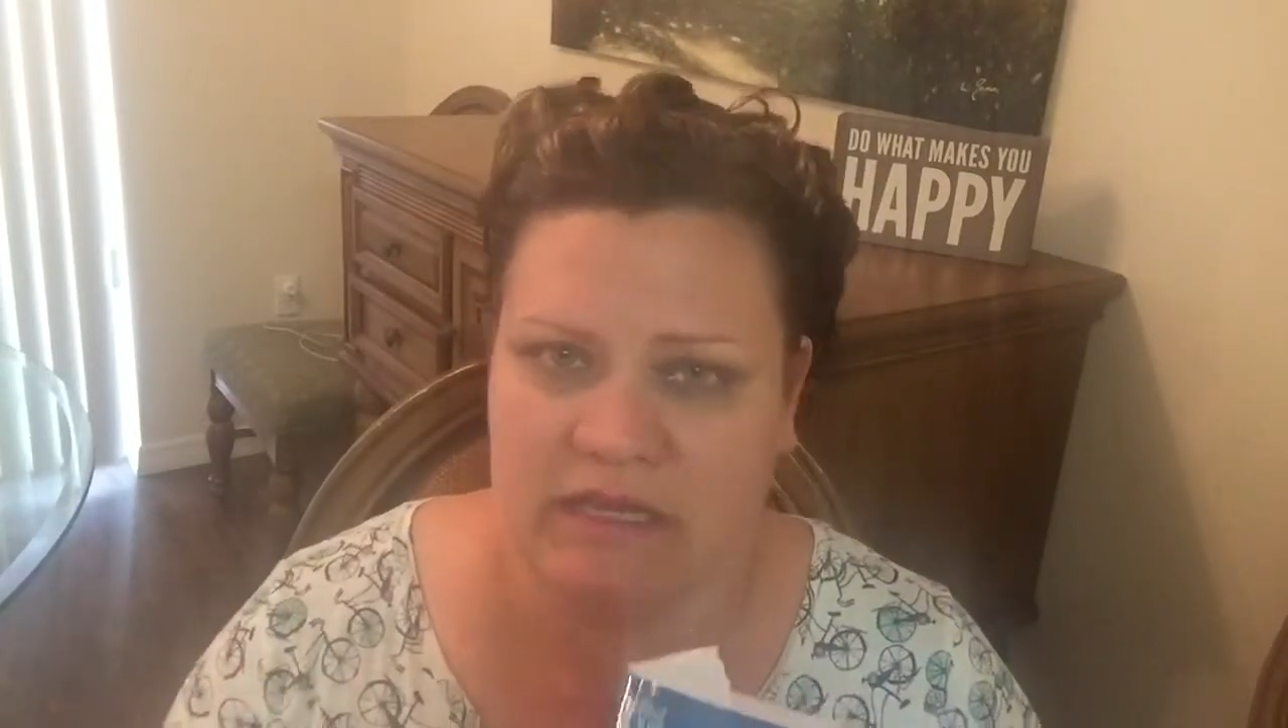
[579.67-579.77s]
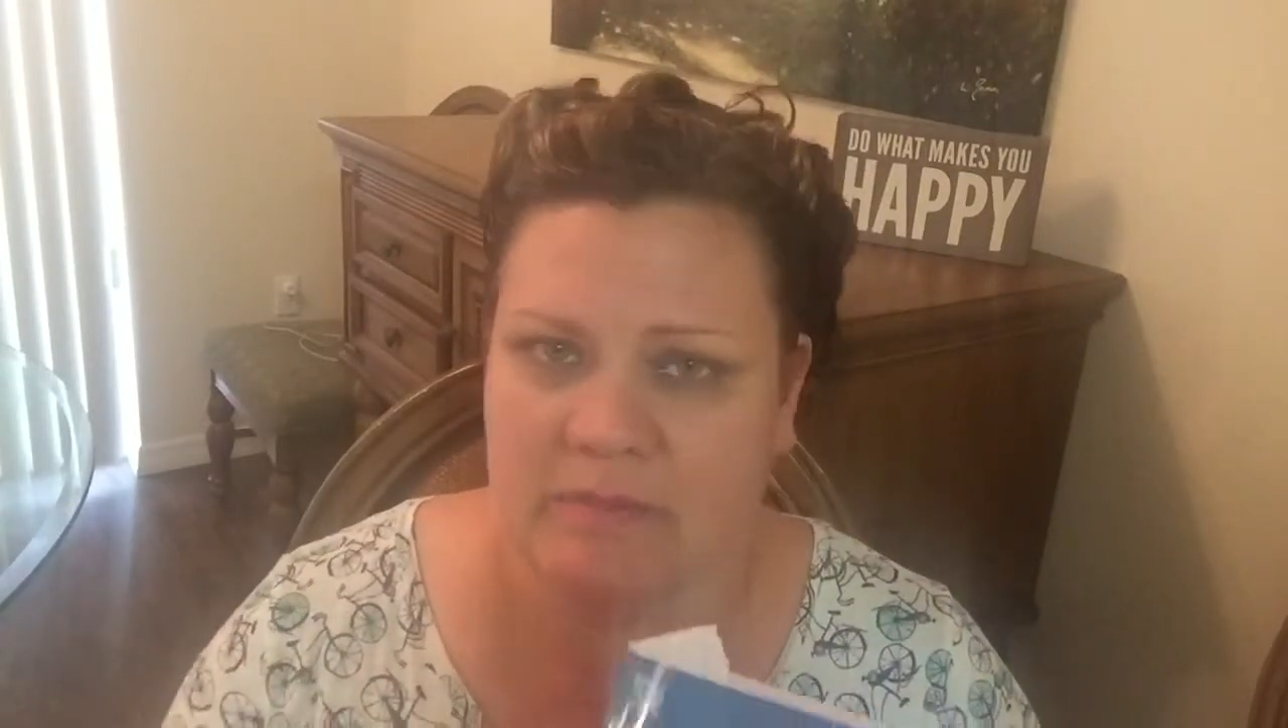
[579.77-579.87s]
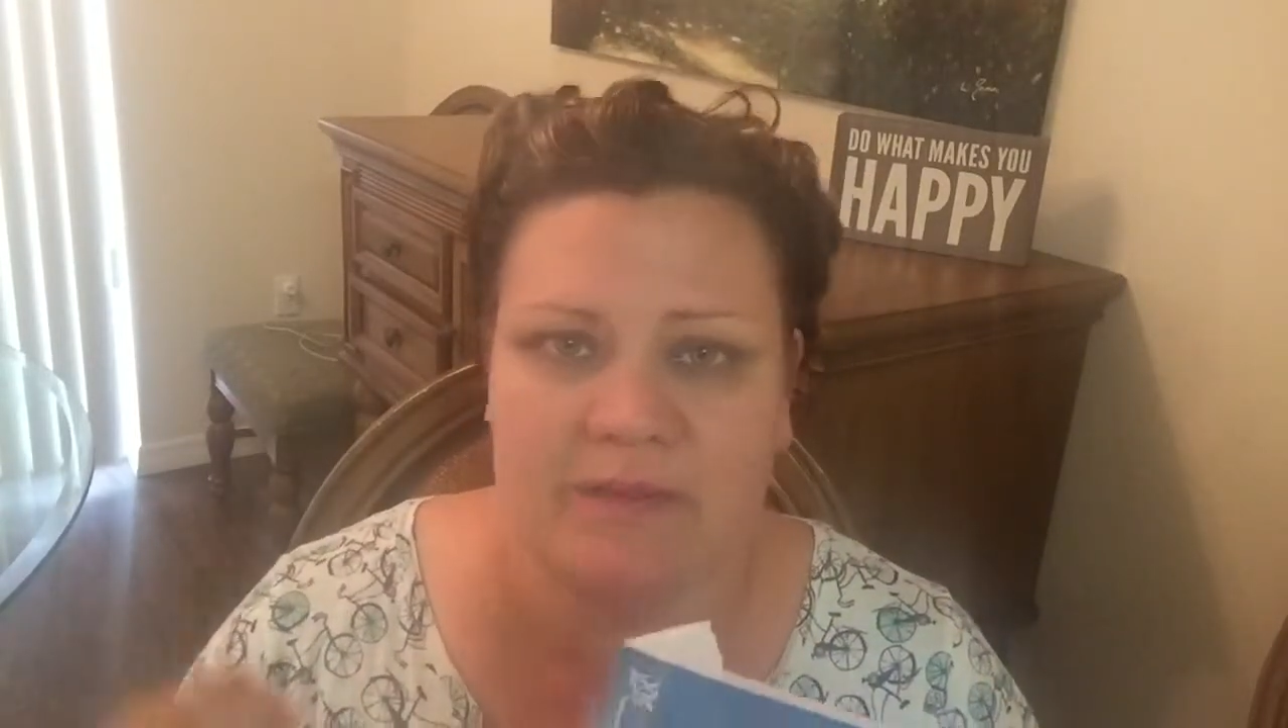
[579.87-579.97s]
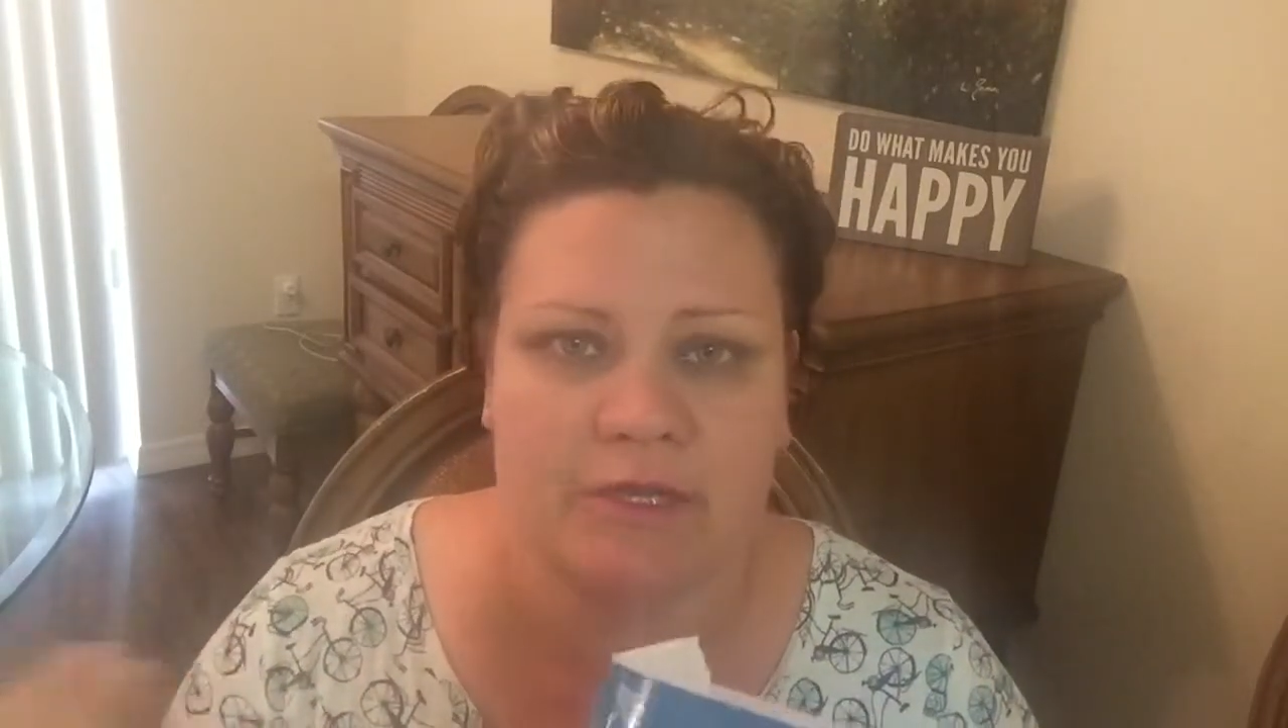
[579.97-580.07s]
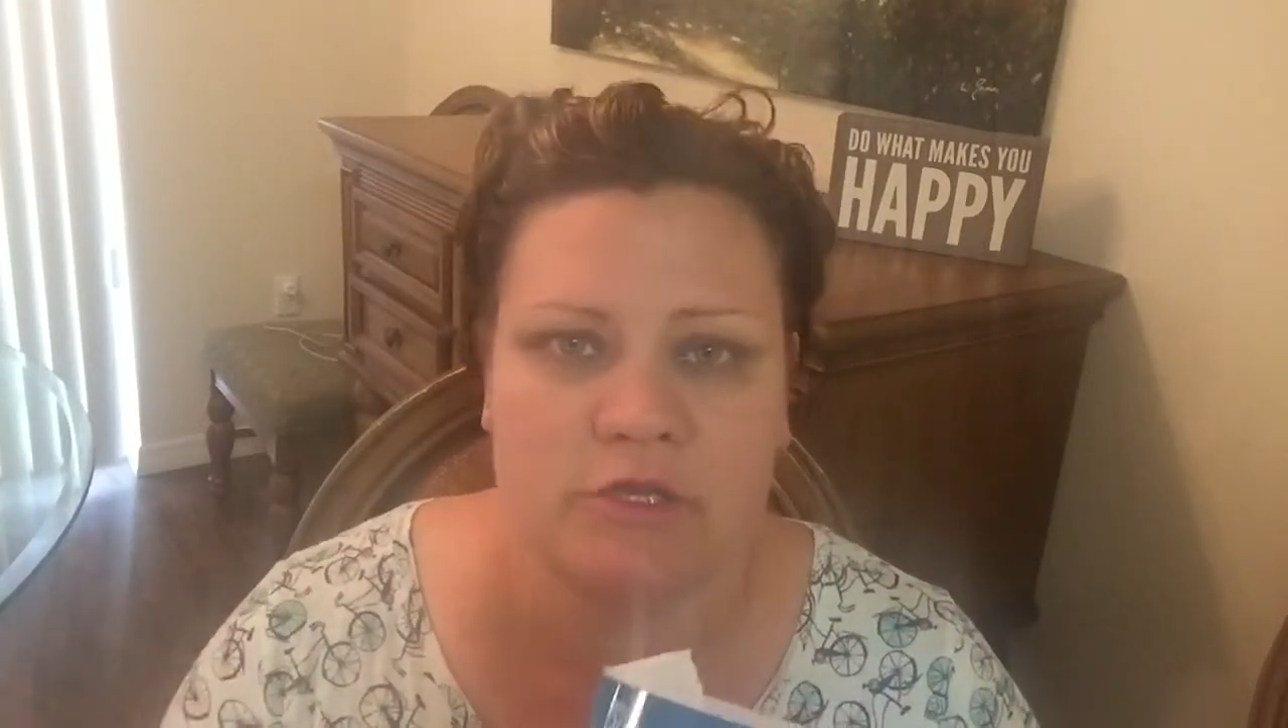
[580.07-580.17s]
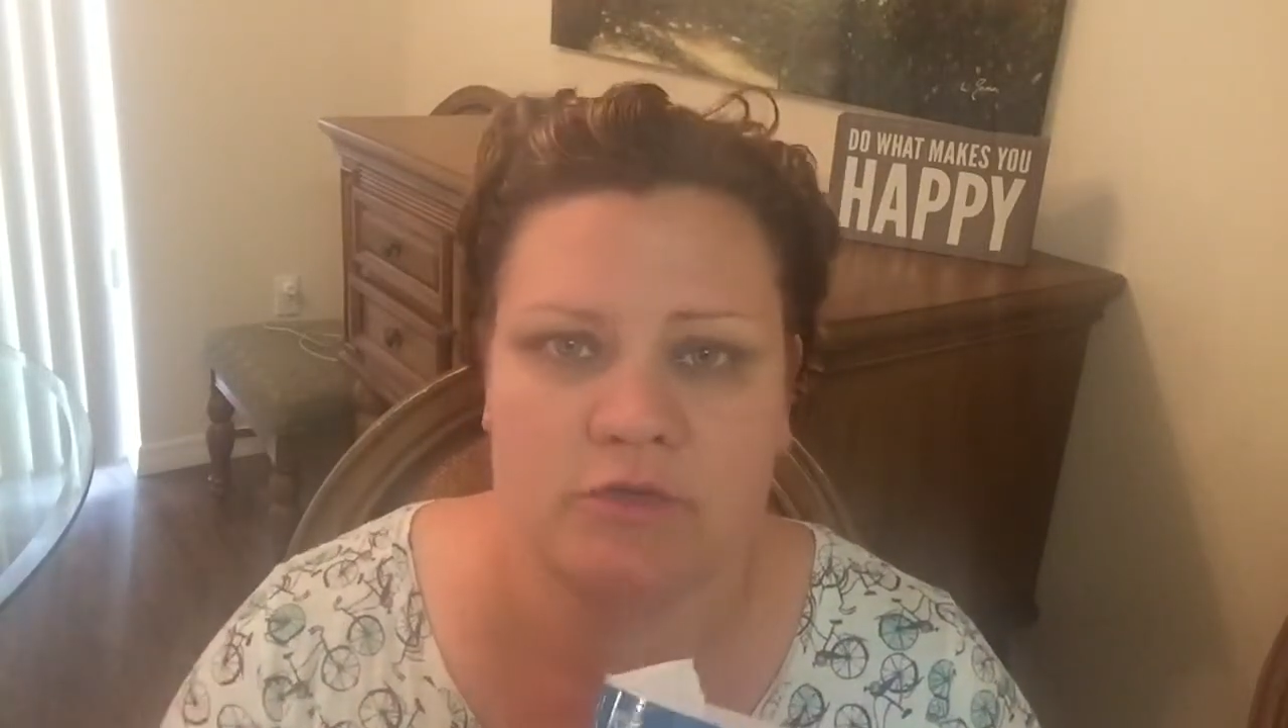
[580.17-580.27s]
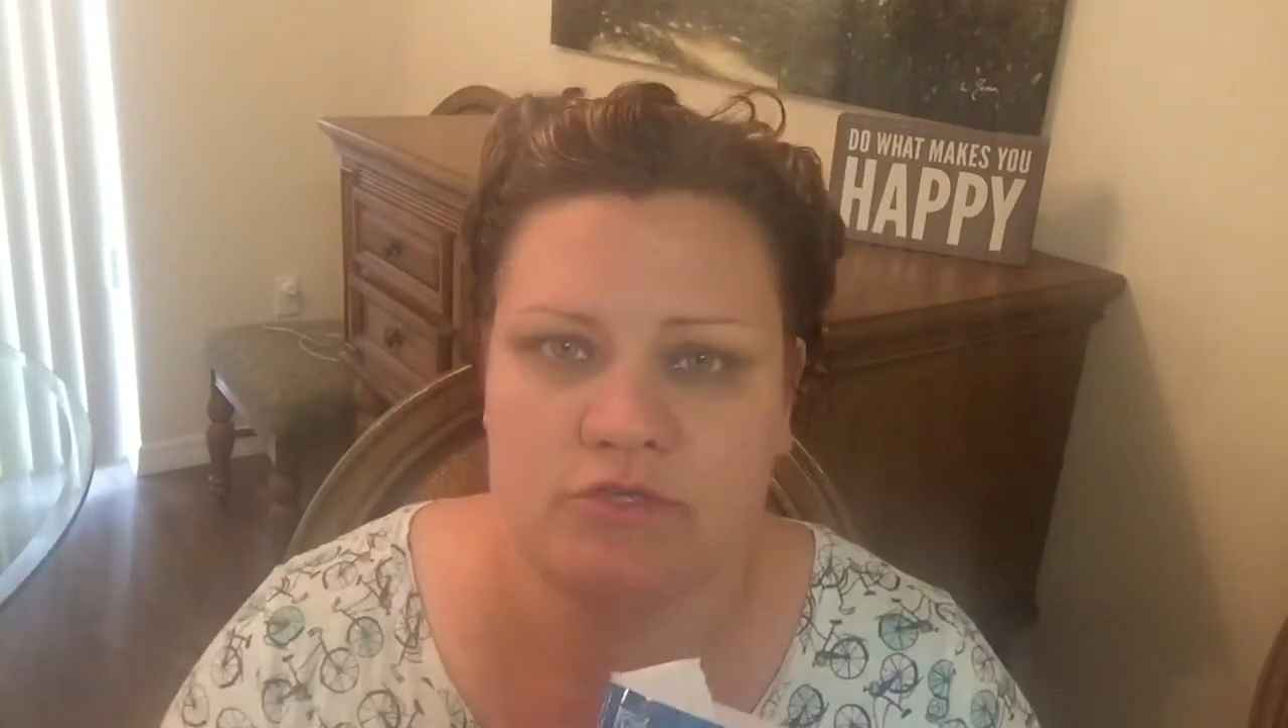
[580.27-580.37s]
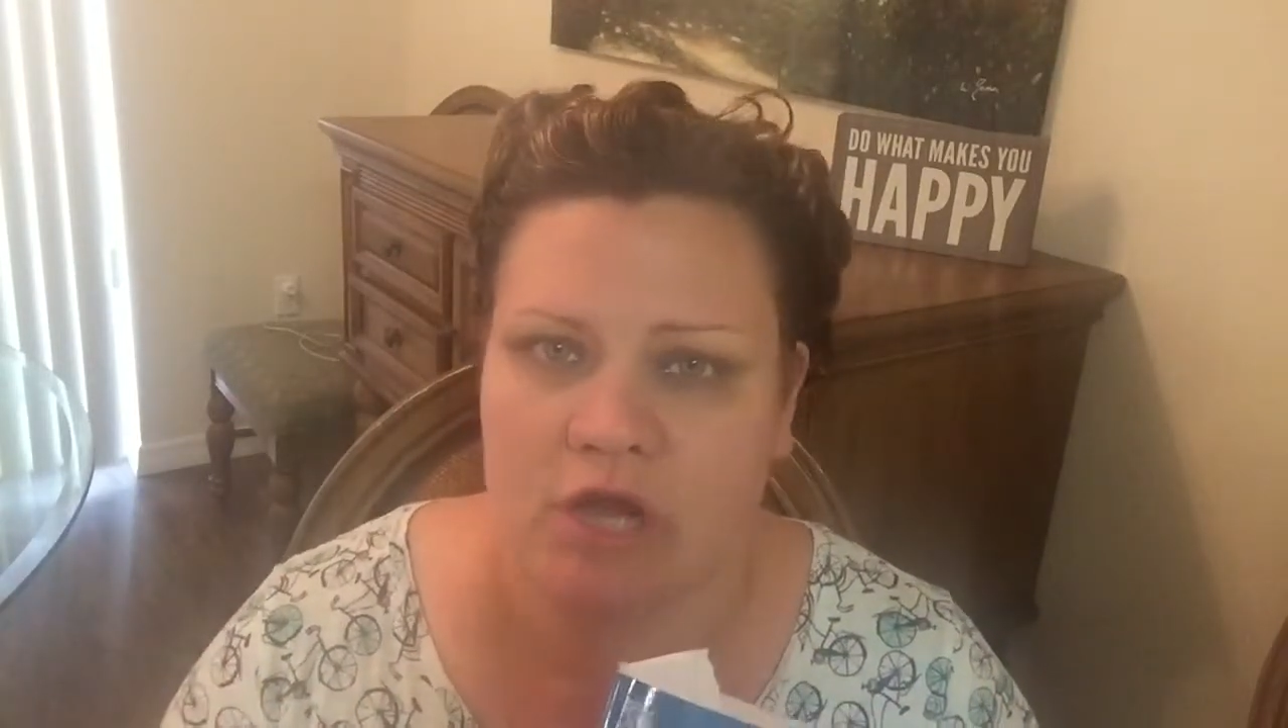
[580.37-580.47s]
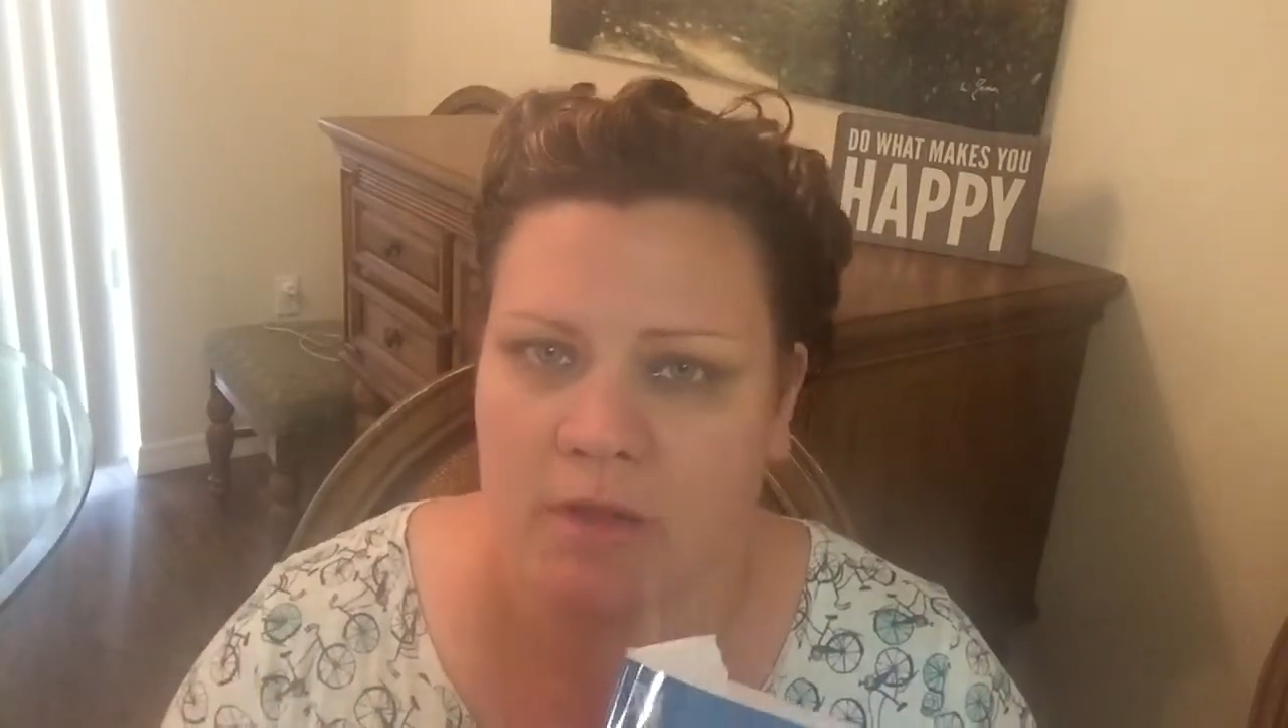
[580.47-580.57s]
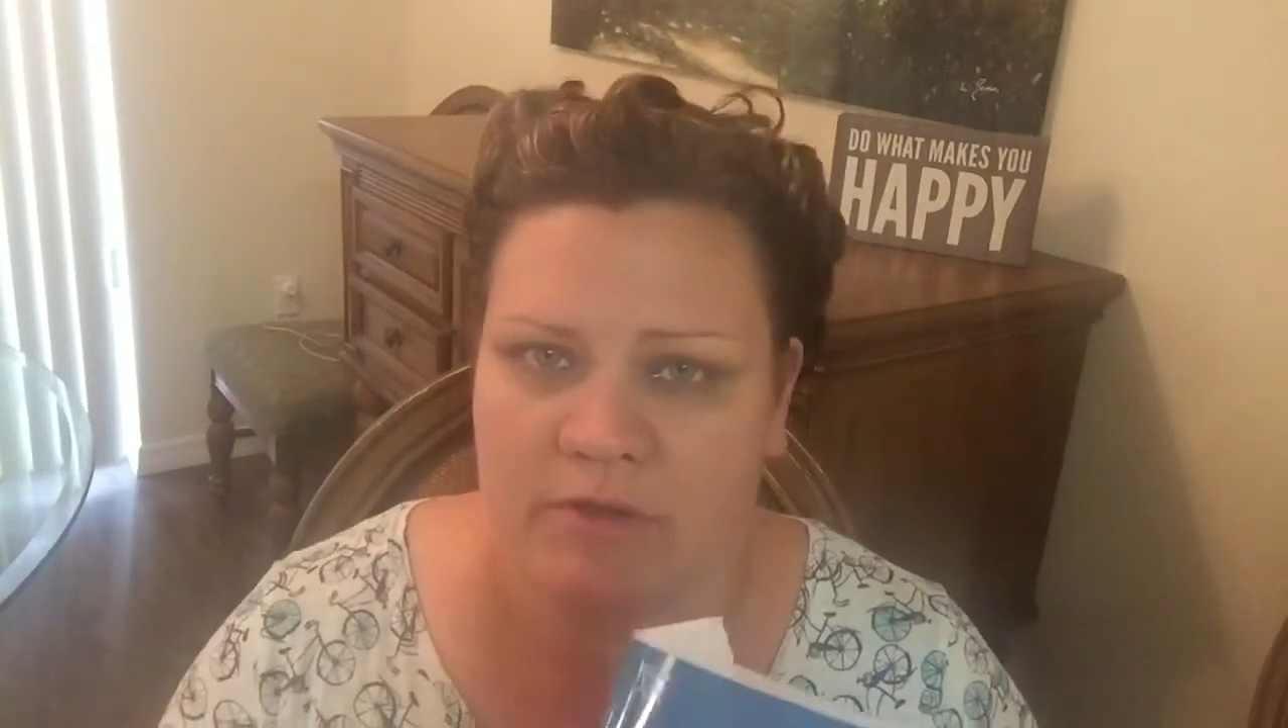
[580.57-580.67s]
It can be in a new
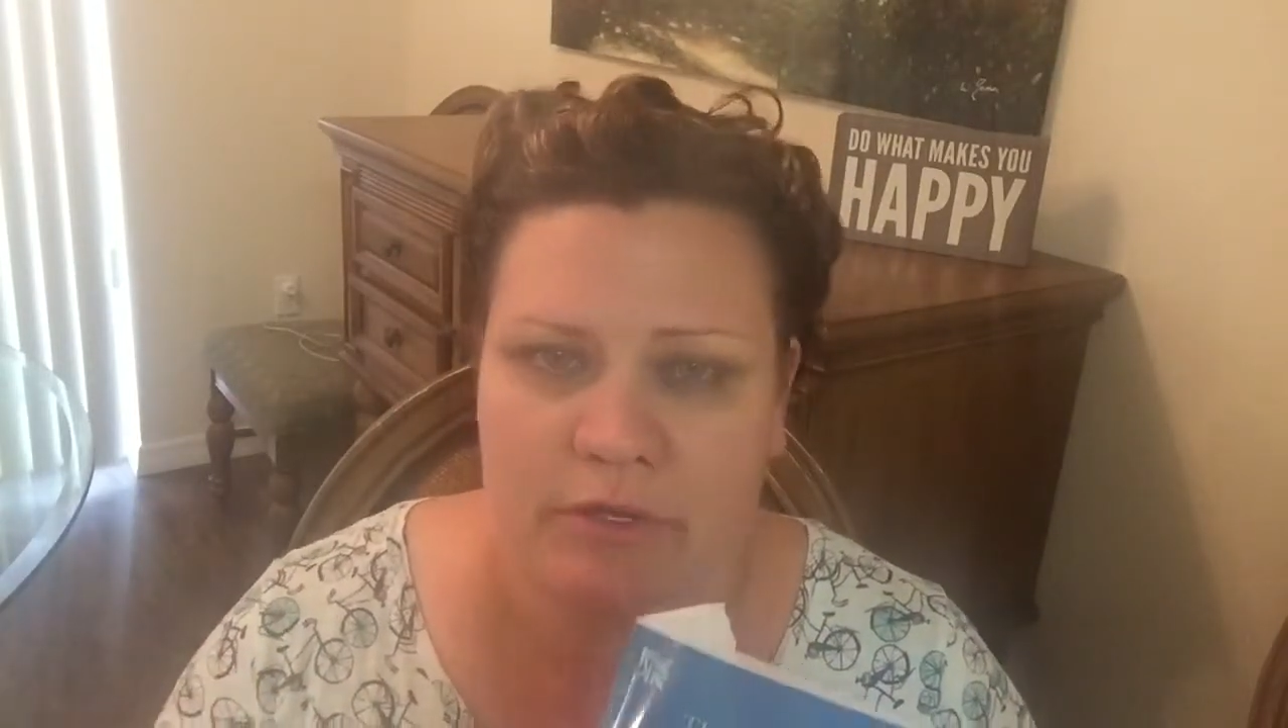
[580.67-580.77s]
job,